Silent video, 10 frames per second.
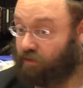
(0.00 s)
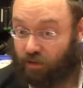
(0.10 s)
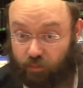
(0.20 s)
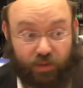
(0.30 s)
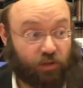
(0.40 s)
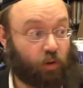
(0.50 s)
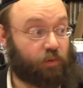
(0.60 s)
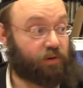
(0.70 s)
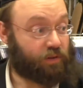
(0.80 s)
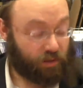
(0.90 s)
There'll be no
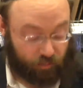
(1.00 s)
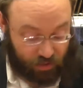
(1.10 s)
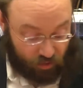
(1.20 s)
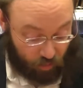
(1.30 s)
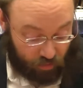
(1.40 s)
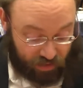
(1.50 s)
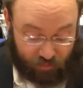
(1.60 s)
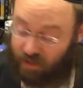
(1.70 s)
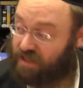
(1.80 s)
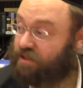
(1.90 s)
more. There'll be no more
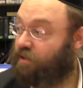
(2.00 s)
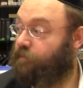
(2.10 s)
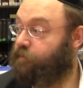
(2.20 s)
misa.